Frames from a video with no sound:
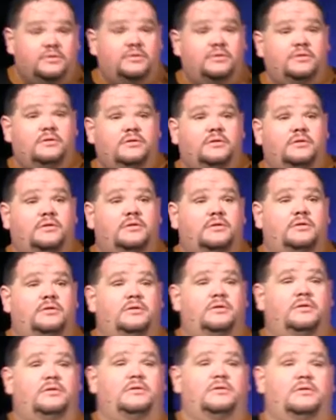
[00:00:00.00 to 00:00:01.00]

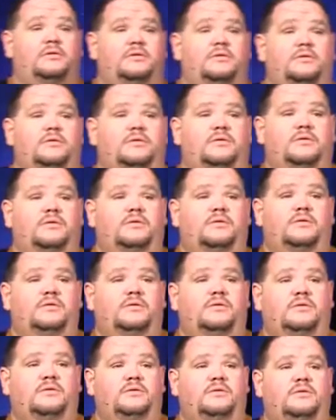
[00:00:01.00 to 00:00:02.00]

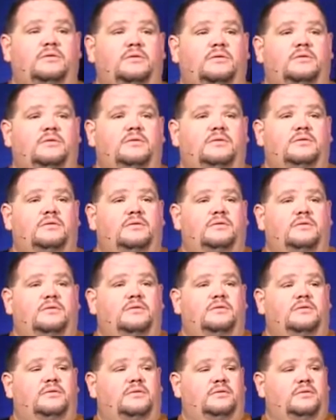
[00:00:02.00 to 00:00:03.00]

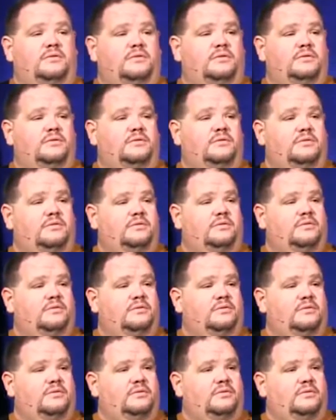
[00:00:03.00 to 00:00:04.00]

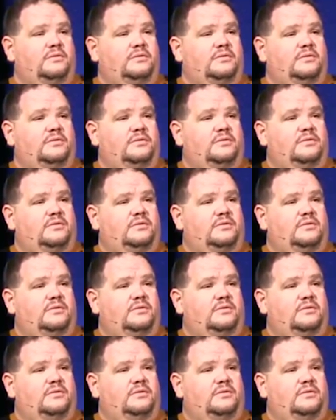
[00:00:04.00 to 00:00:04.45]
[no speech]